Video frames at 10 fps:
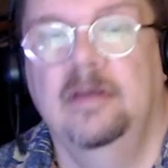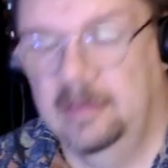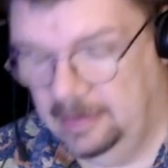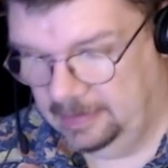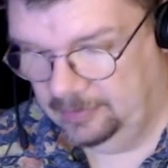
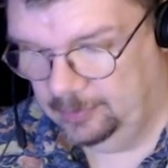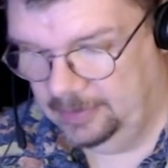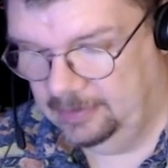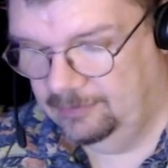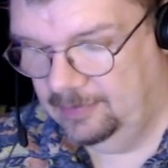That gives
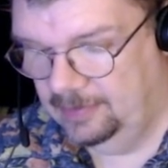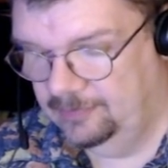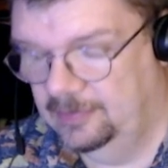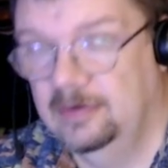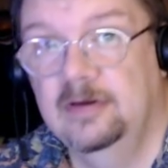me 5
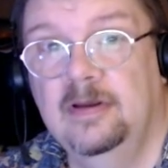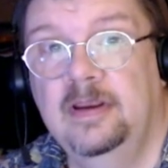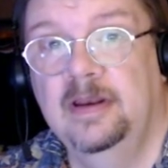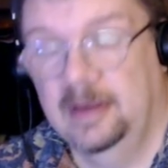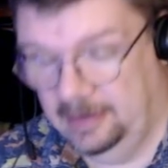and
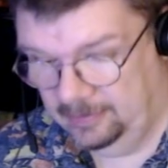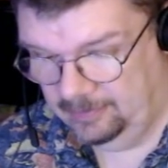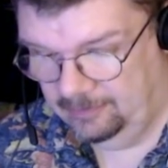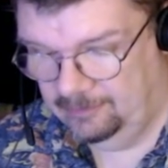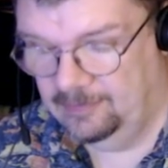9 and
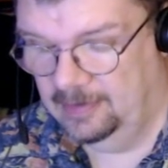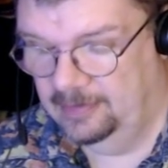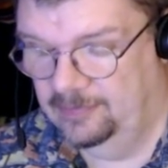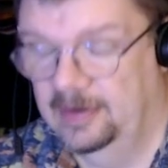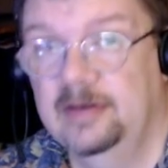
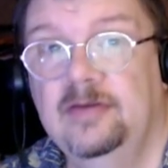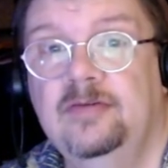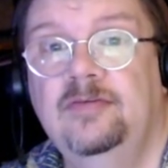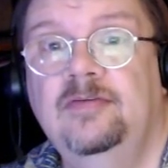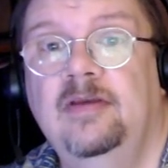5 and
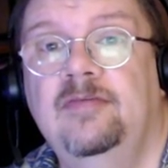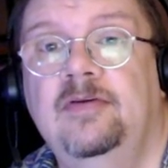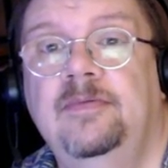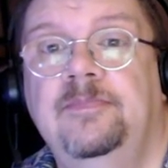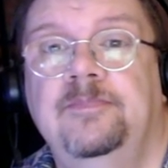7.